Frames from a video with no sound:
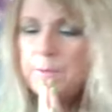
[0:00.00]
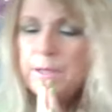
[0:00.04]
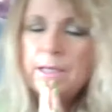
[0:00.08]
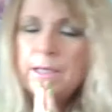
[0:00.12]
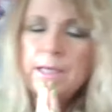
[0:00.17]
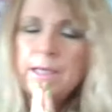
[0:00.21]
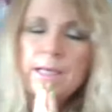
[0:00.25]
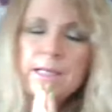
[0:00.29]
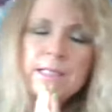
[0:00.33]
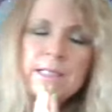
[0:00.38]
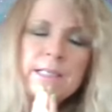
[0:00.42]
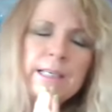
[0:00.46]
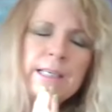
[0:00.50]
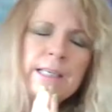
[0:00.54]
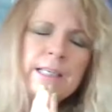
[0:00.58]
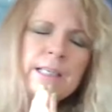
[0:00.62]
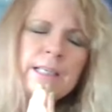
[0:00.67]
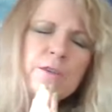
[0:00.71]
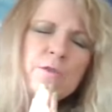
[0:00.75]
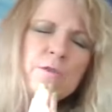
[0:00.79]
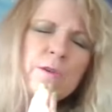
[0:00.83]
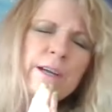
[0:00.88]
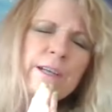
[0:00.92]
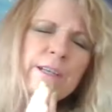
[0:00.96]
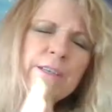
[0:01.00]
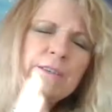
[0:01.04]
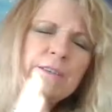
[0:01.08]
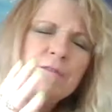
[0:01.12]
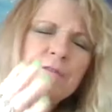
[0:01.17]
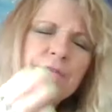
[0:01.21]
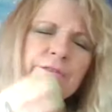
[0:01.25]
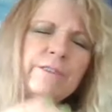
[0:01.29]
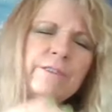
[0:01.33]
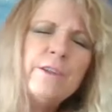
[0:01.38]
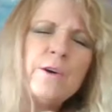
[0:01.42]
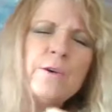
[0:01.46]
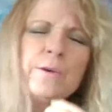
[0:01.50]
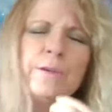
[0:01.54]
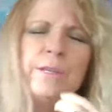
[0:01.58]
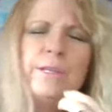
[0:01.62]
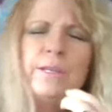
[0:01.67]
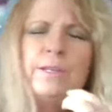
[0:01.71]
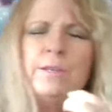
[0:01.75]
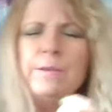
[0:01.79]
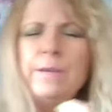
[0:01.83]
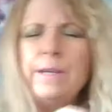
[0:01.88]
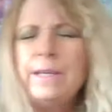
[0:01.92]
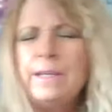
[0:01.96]
because it's going to flow
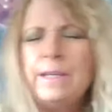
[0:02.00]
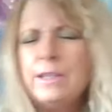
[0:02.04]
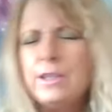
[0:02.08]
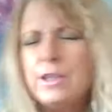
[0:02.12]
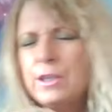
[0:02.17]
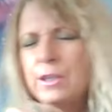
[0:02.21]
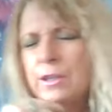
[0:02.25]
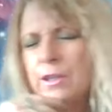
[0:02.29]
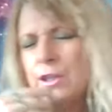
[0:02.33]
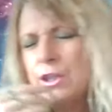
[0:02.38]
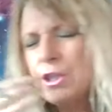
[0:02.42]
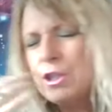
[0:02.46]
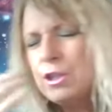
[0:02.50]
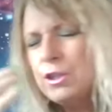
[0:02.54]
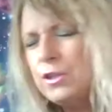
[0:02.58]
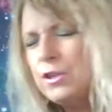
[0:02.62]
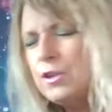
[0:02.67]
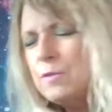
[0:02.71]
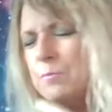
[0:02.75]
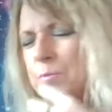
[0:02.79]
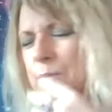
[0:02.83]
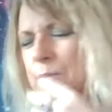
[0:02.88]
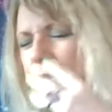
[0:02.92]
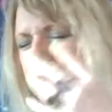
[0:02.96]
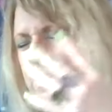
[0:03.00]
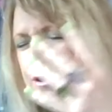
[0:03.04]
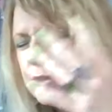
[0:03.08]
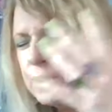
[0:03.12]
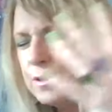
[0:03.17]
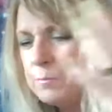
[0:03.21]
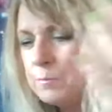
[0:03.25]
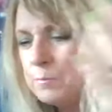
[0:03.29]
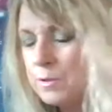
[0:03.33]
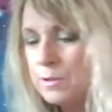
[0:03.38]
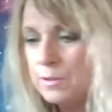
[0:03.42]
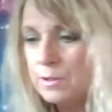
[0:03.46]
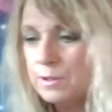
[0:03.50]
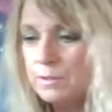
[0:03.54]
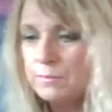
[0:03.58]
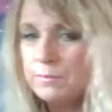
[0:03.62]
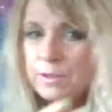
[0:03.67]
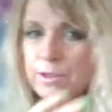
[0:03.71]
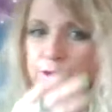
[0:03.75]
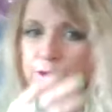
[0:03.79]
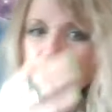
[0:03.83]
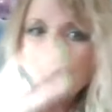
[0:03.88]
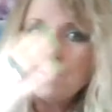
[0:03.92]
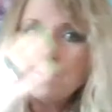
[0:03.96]
you into the super new moon on
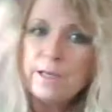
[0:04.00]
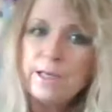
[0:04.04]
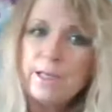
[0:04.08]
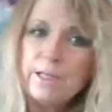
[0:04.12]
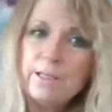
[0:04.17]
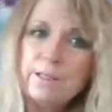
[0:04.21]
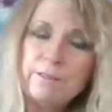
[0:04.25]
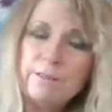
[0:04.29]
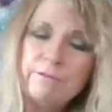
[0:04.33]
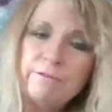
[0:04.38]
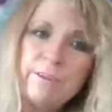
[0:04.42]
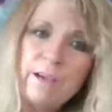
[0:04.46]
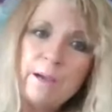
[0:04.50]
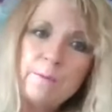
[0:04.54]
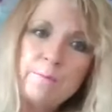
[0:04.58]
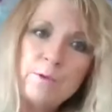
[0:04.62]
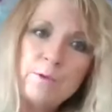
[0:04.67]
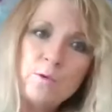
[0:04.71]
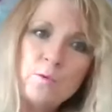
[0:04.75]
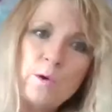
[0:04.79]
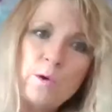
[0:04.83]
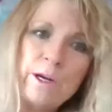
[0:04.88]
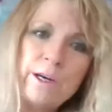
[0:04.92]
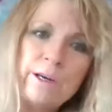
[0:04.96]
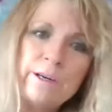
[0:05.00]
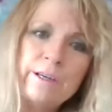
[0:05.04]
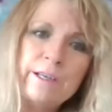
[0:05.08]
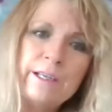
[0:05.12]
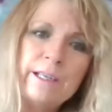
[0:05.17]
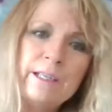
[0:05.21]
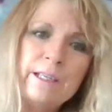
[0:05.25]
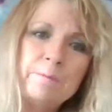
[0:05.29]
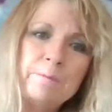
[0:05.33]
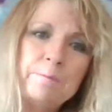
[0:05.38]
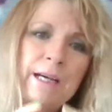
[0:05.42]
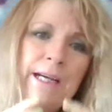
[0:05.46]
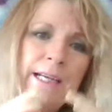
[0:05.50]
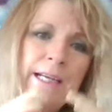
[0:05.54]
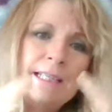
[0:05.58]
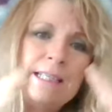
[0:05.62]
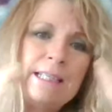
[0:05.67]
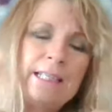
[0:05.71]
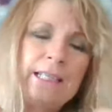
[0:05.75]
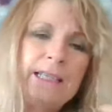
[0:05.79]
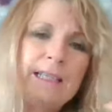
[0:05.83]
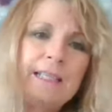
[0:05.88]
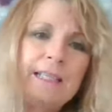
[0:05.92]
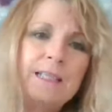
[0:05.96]
the twentieth of February in
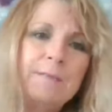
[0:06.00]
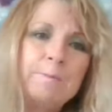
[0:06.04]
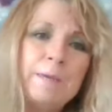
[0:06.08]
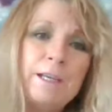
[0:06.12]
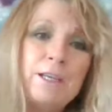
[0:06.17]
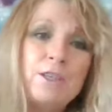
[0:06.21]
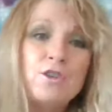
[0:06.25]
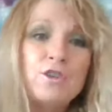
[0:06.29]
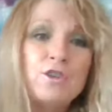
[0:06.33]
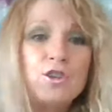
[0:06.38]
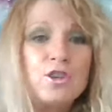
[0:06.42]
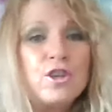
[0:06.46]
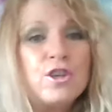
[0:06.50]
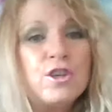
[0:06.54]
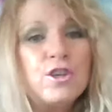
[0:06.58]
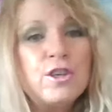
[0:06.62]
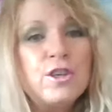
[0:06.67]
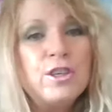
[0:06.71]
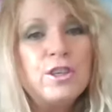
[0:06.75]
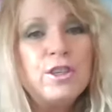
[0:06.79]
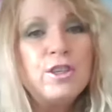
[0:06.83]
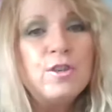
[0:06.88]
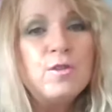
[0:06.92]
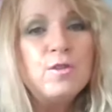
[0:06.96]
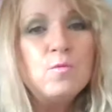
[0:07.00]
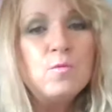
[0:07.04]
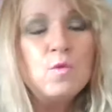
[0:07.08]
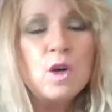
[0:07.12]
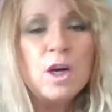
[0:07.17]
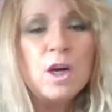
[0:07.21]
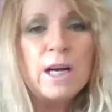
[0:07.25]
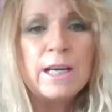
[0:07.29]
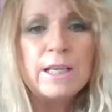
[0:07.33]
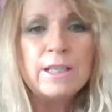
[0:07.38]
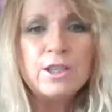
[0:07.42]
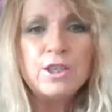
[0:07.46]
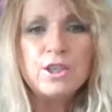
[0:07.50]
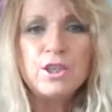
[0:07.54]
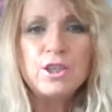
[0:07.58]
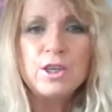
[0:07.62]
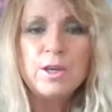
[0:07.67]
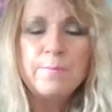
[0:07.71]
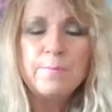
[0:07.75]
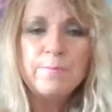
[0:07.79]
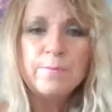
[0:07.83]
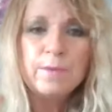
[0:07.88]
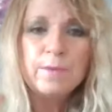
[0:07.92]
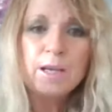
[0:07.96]
Pisces. Make sure you
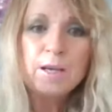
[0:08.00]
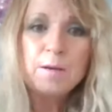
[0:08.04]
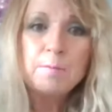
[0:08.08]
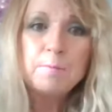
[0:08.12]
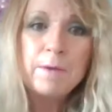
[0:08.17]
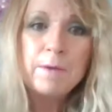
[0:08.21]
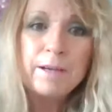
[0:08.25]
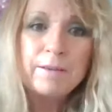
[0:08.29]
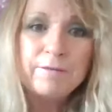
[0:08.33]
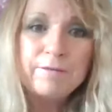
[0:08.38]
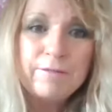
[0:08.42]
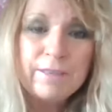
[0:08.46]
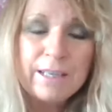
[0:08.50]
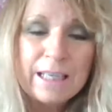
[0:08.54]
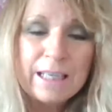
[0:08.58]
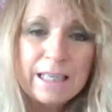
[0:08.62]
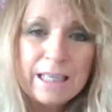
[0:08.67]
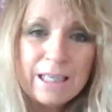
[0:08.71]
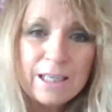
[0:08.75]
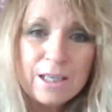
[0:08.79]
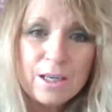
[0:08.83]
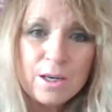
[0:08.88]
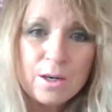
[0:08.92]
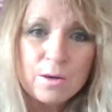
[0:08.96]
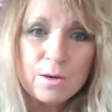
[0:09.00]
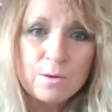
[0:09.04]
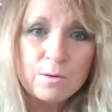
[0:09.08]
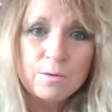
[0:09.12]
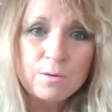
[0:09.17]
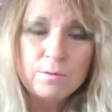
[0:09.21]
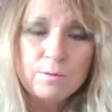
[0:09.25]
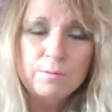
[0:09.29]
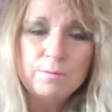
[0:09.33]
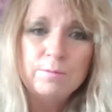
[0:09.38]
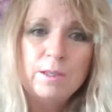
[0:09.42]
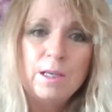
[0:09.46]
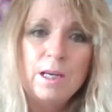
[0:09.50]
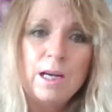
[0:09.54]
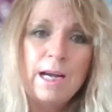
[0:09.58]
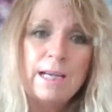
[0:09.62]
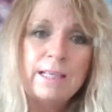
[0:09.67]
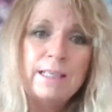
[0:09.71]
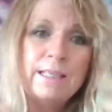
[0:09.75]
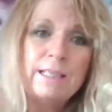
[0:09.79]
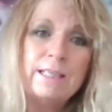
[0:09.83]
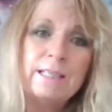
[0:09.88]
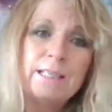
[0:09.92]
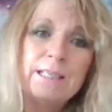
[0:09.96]
watch my video.
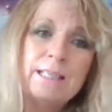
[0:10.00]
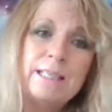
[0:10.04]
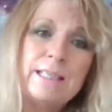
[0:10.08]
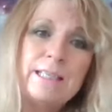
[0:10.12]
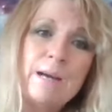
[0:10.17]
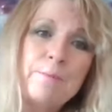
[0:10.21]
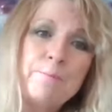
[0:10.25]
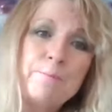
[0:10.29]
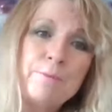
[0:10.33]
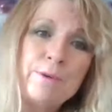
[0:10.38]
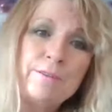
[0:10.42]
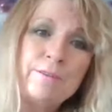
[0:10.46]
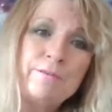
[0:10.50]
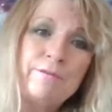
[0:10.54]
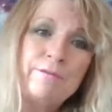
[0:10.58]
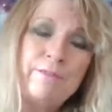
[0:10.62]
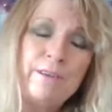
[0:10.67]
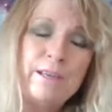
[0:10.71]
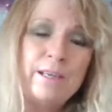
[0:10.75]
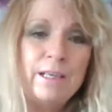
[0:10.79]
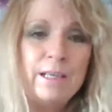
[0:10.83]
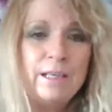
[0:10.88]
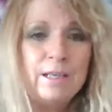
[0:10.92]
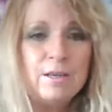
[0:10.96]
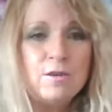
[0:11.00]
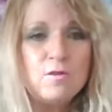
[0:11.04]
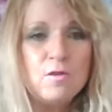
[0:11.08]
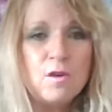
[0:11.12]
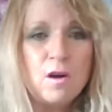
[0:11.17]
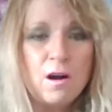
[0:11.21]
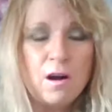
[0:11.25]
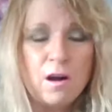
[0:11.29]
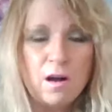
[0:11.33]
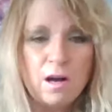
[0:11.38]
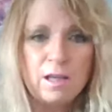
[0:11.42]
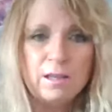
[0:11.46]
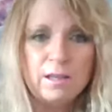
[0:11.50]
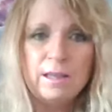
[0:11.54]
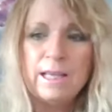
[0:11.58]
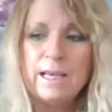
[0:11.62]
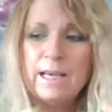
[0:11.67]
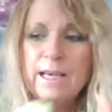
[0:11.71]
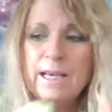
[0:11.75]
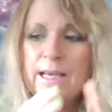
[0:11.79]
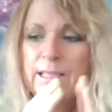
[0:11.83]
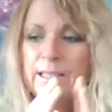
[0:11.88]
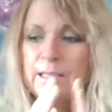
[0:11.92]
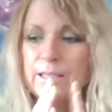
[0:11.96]
I did a separate video on
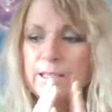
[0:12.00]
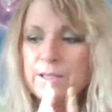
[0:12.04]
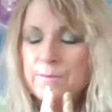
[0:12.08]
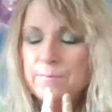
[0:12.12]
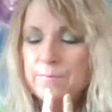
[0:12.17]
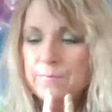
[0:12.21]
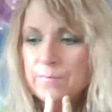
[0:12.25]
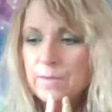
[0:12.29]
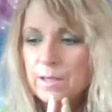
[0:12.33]
that,